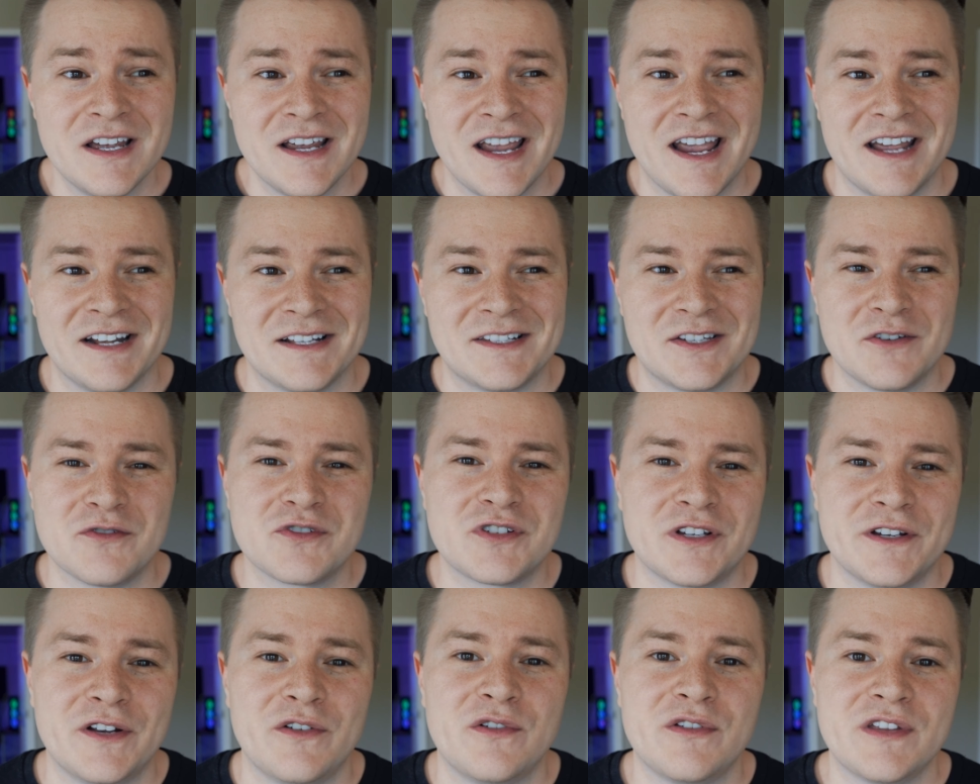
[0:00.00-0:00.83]
And it's
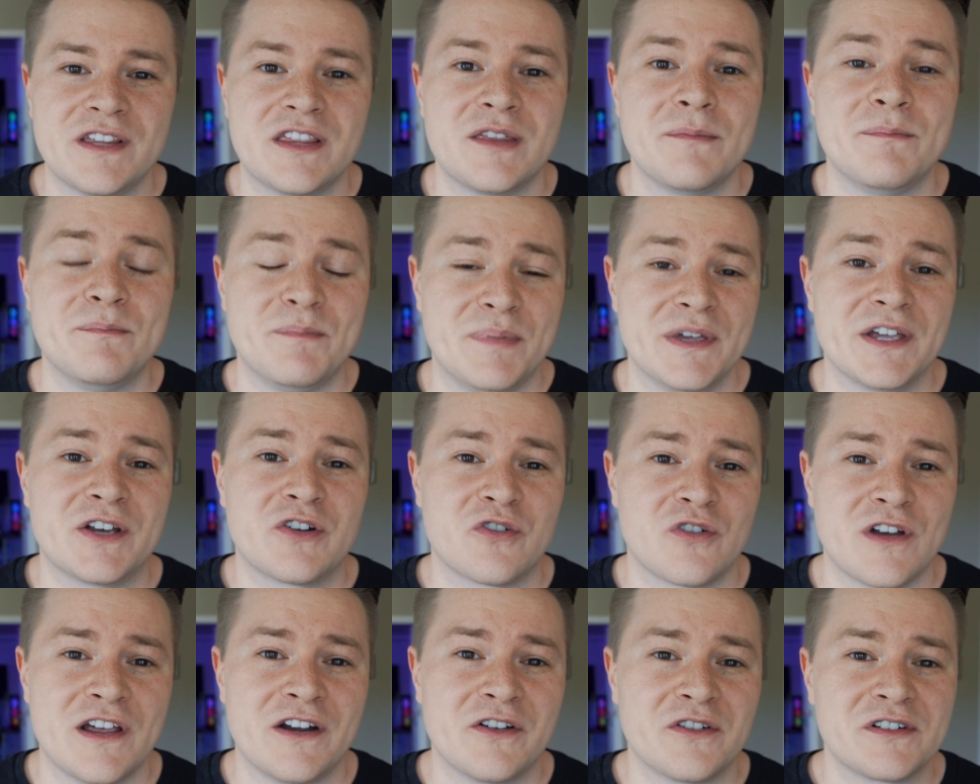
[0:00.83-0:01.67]
usually only the big
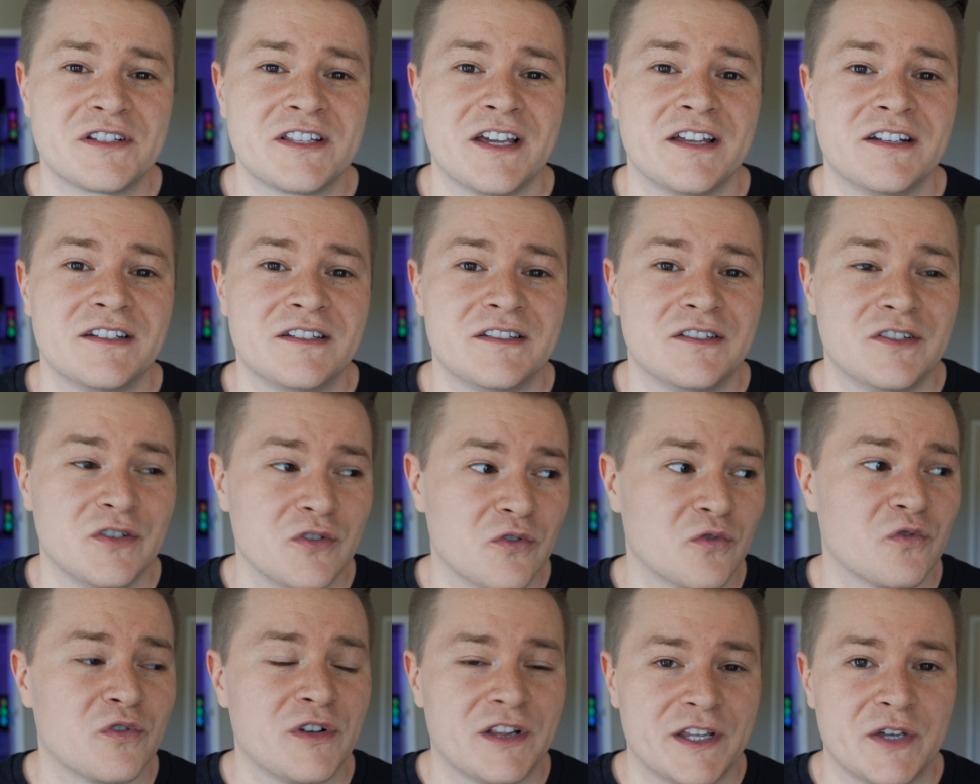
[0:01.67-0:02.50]
creators that do
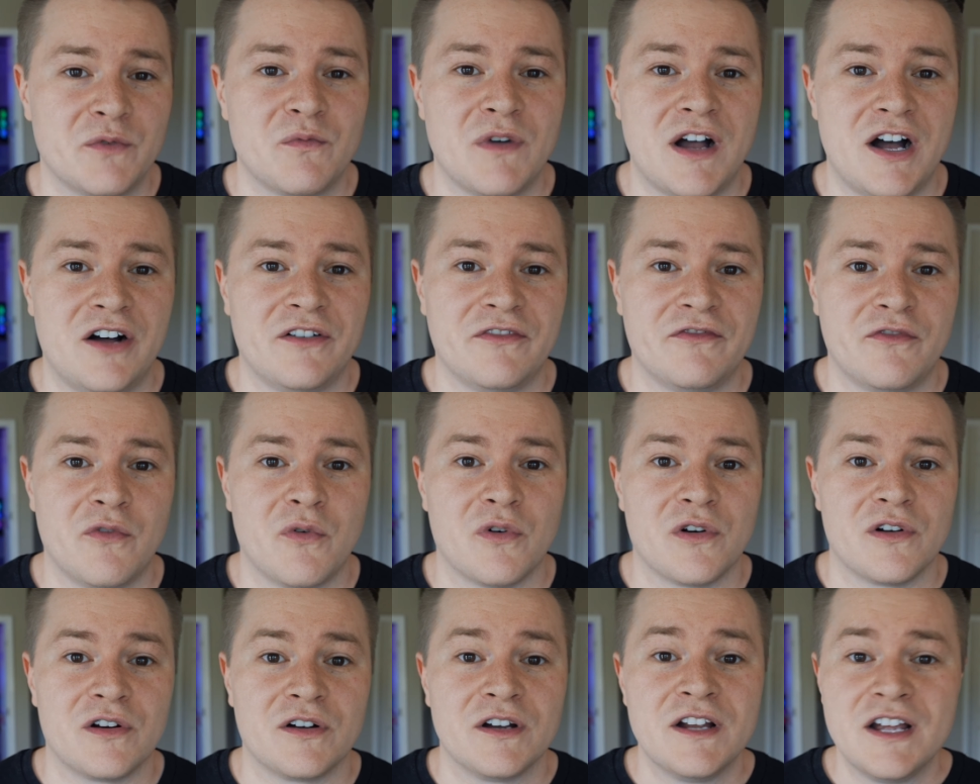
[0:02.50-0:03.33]
really well
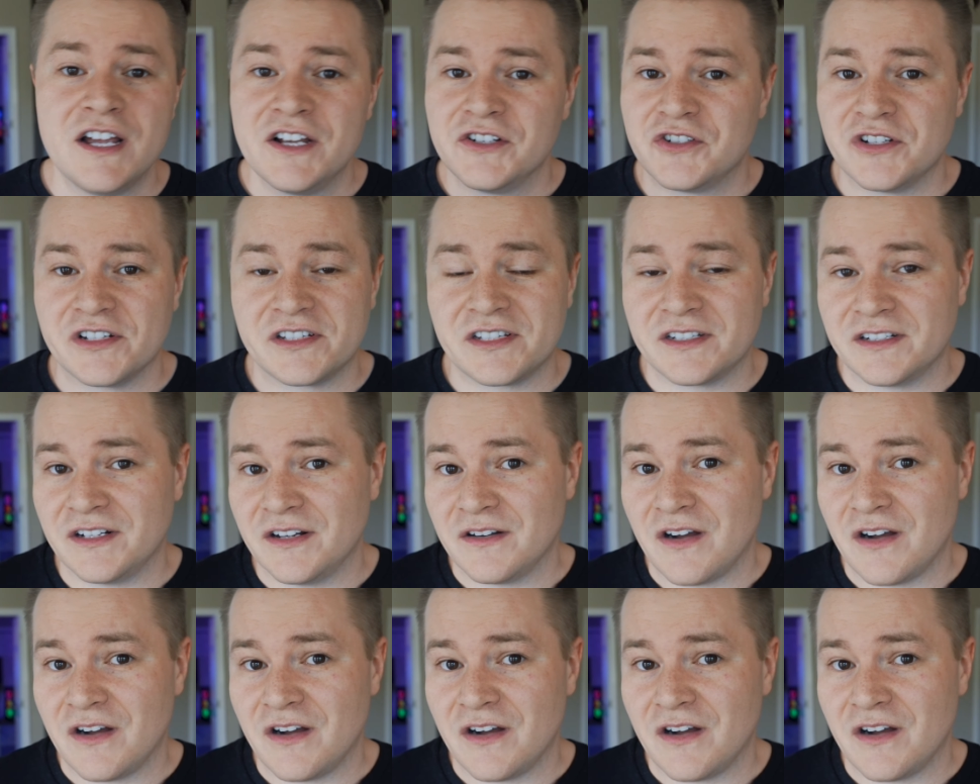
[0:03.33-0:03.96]
for just